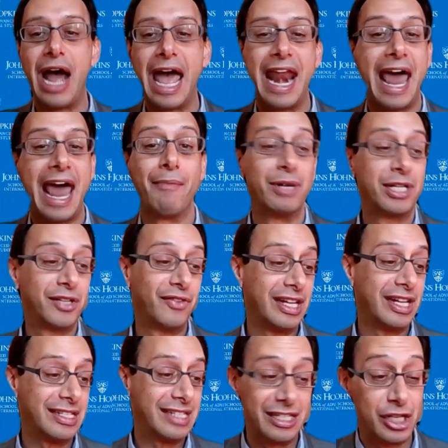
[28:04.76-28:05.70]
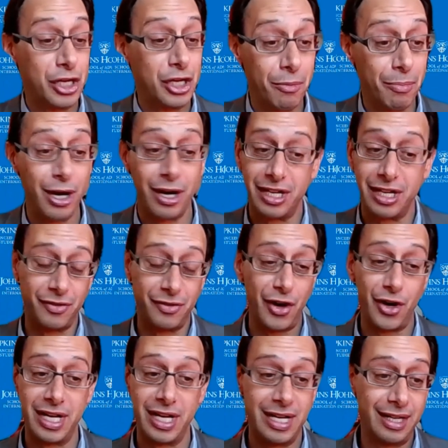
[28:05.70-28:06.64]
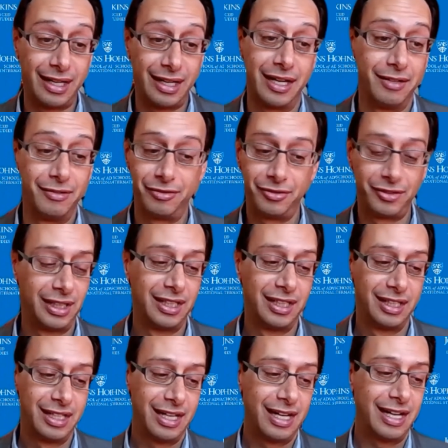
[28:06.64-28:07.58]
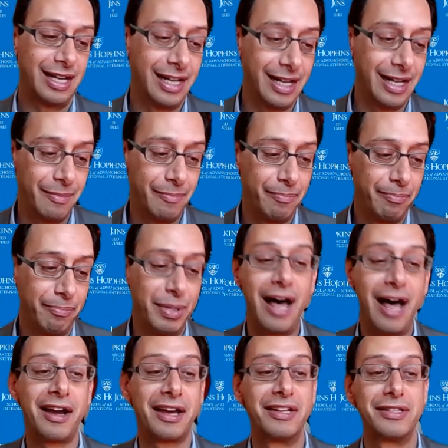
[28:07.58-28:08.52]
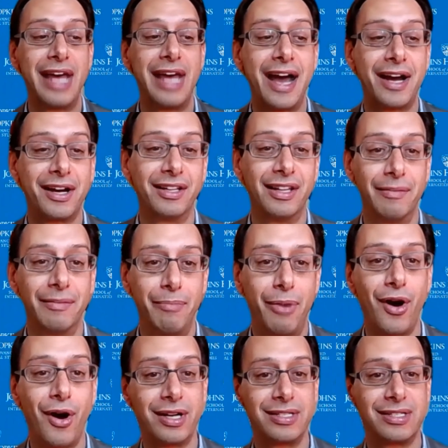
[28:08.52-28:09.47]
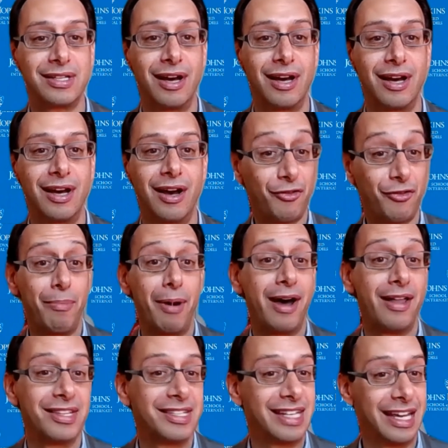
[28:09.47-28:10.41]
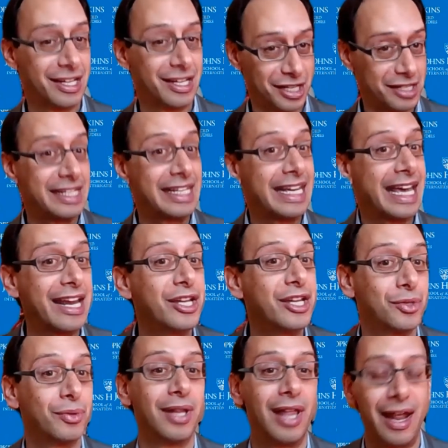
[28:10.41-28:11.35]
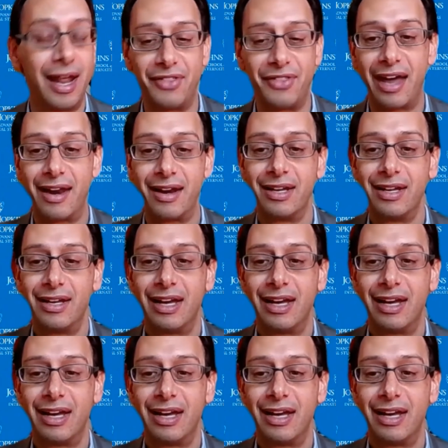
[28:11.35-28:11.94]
And how much of it is in your book is very kind of block and tackle parts of foreign policy, and it doesn't get into a lot of that.